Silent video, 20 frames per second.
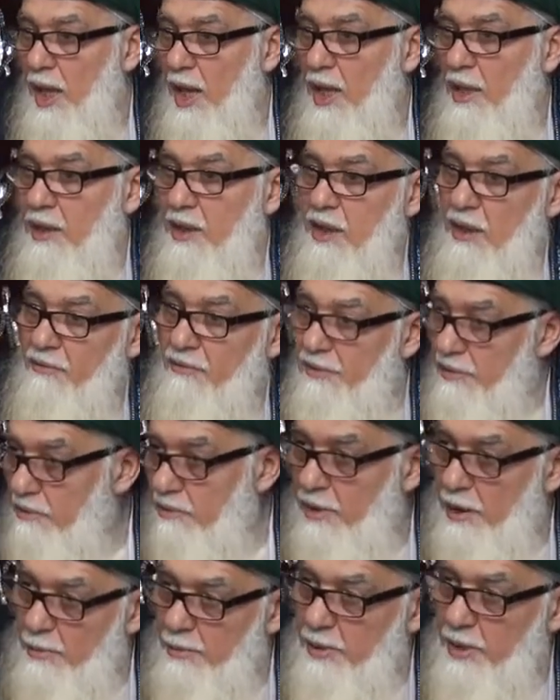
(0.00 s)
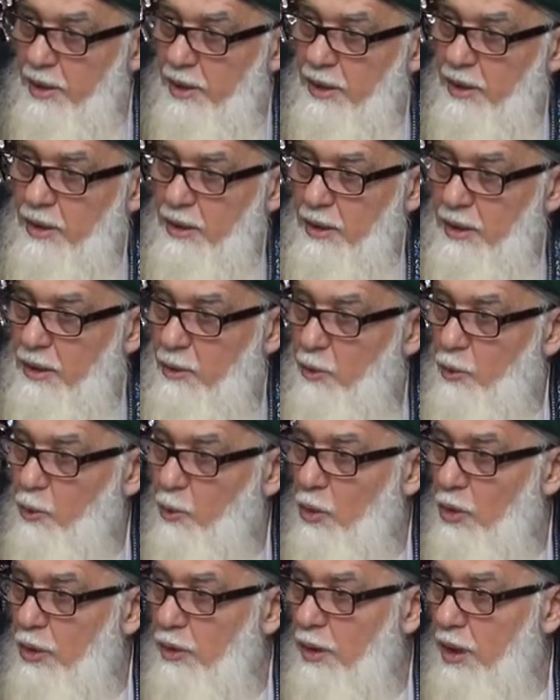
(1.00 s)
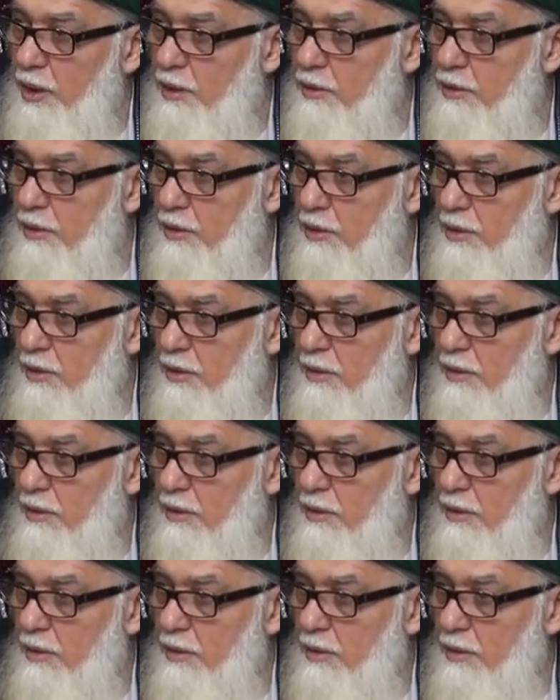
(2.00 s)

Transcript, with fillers: and giving them a walnut.